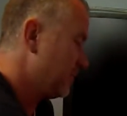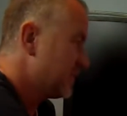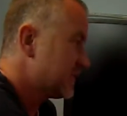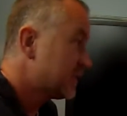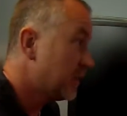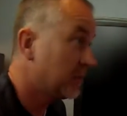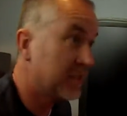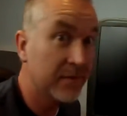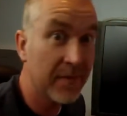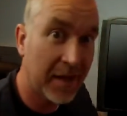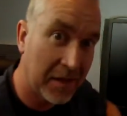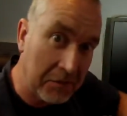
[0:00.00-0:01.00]
So even
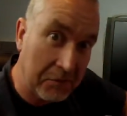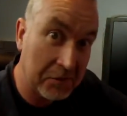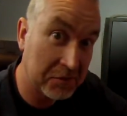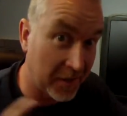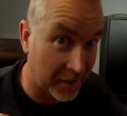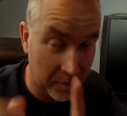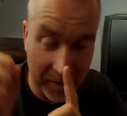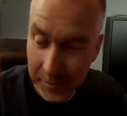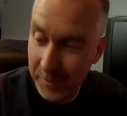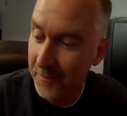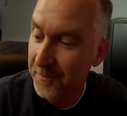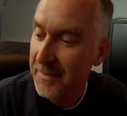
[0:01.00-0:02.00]
that is not a problem.